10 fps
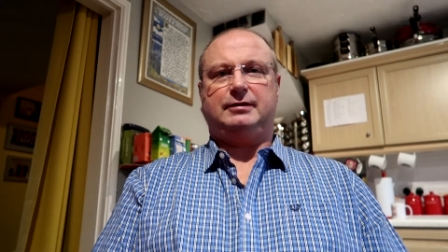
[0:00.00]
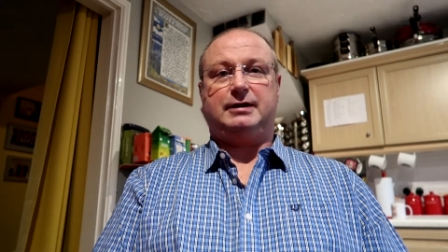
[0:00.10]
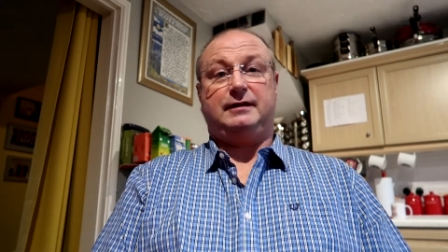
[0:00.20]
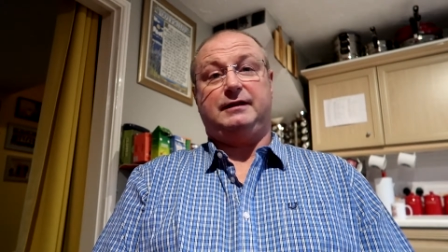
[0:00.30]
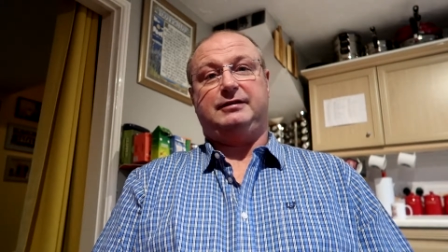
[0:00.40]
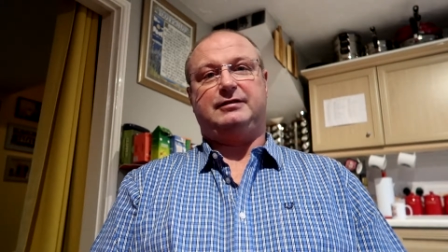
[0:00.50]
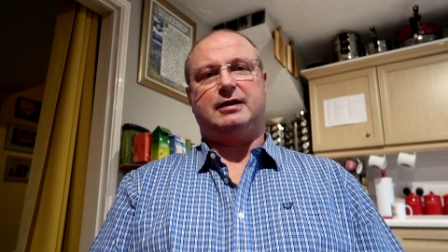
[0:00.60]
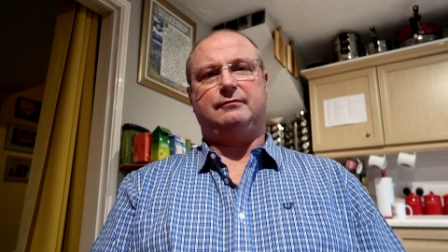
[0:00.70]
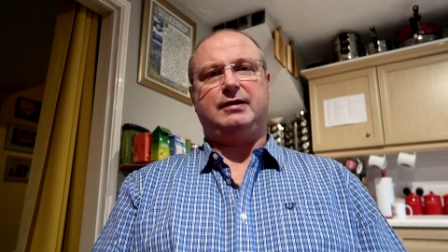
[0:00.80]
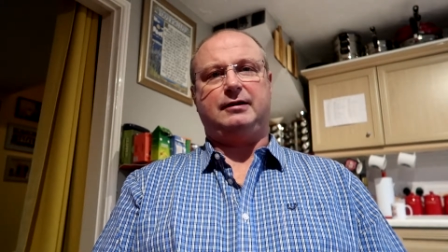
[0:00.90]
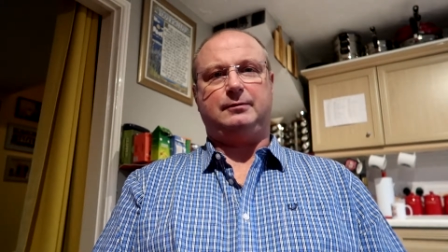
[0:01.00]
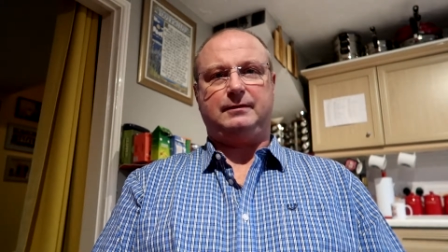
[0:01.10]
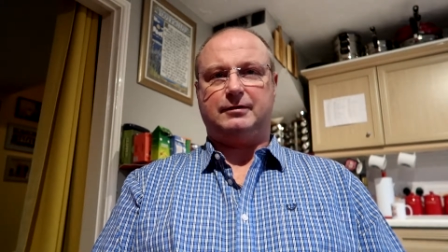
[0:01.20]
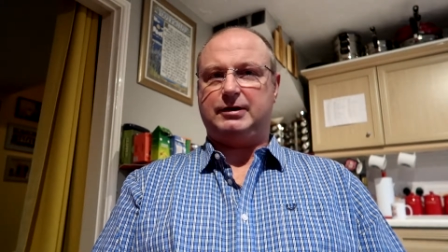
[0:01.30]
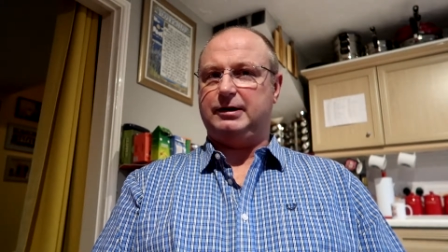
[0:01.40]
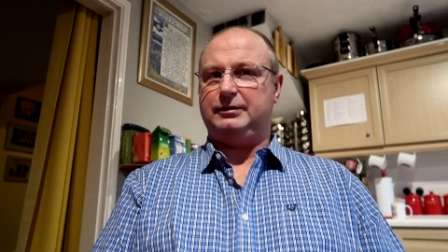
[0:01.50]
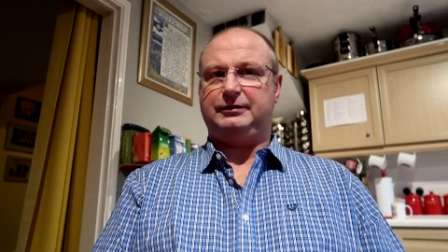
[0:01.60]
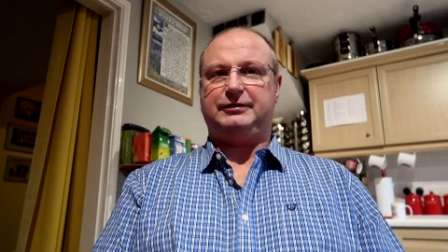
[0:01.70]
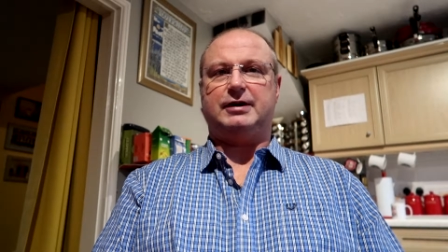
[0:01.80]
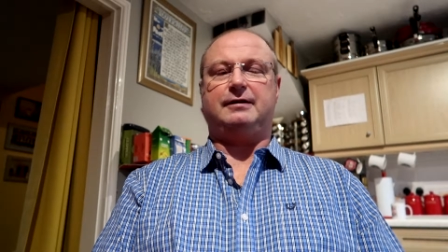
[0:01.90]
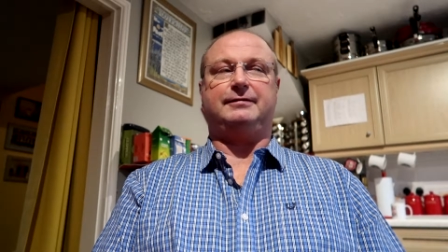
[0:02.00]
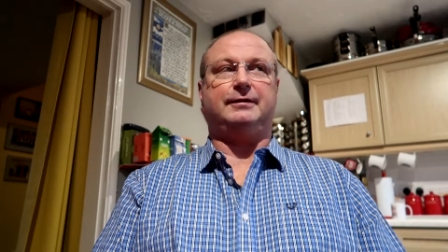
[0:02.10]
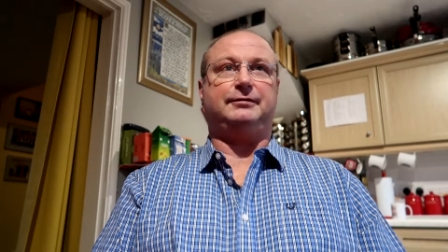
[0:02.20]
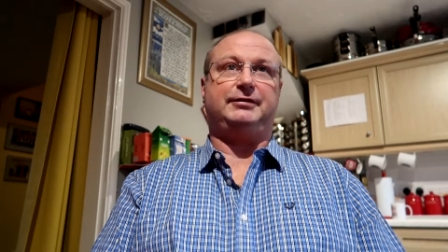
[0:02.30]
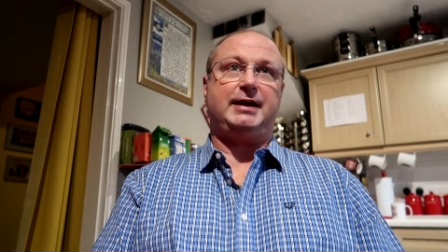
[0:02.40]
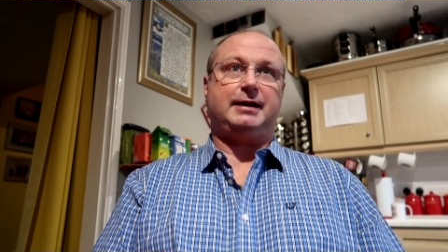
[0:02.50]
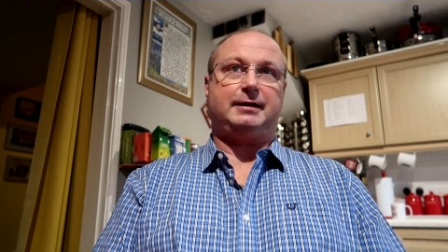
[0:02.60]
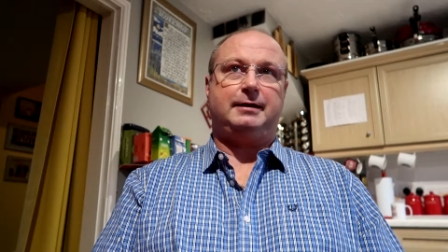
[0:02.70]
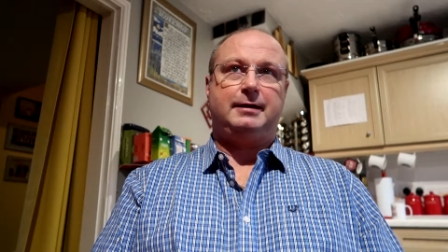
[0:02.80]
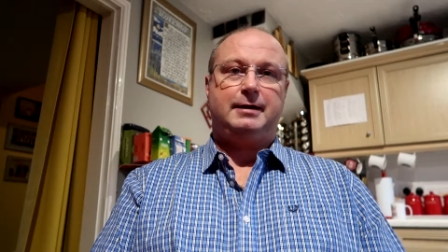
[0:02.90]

And this time around, we've got a lot of staff off sick.